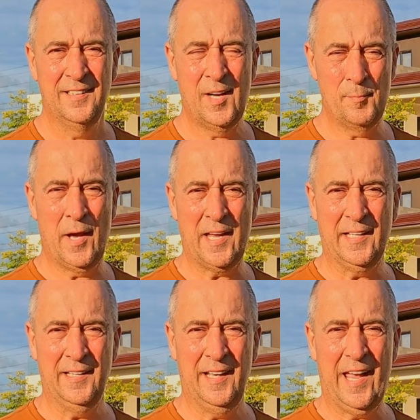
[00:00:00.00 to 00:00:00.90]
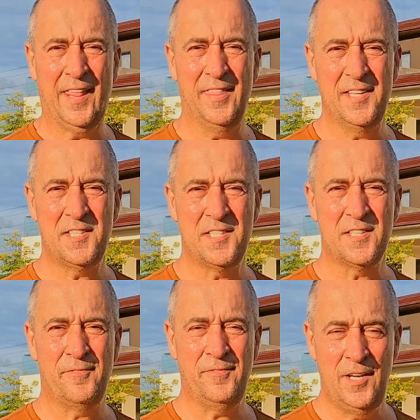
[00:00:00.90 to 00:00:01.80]
I'm Mike, and this is
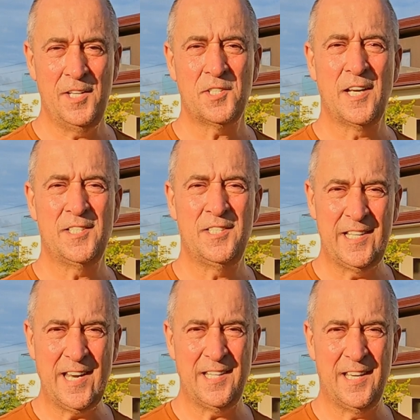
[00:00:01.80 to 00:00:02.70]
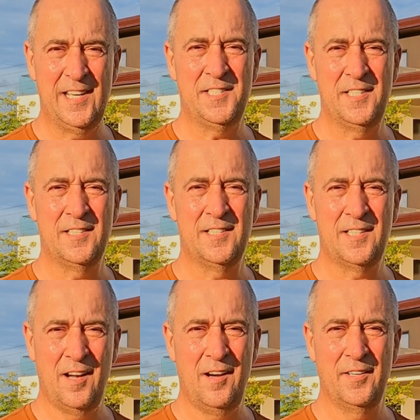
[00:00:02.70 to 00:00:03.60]
the first dedicated
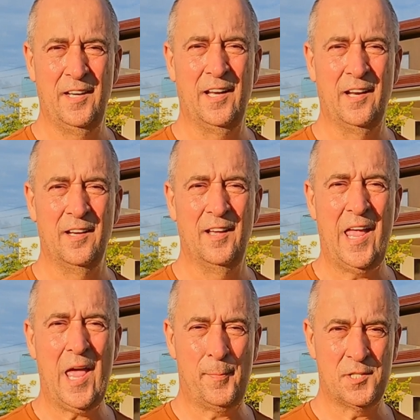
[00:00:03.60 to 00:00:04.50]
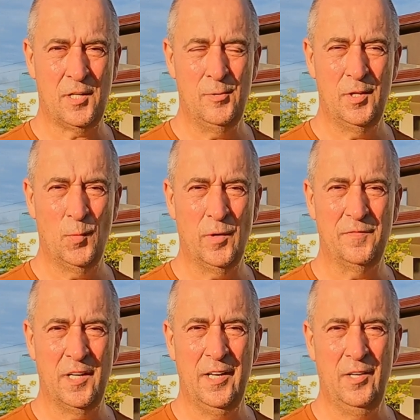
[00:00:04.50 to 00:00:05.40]
gardening episode that
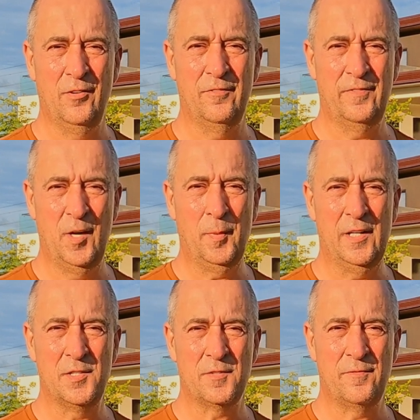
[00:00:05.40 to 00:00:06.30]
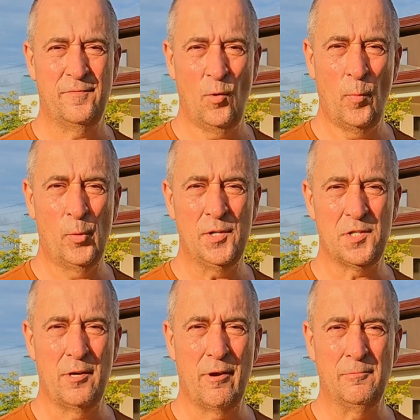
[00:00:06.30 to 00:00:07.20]
we've done on Philippines
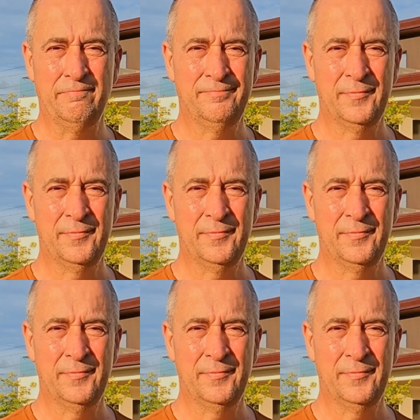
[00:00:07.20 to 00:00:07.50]
4.0.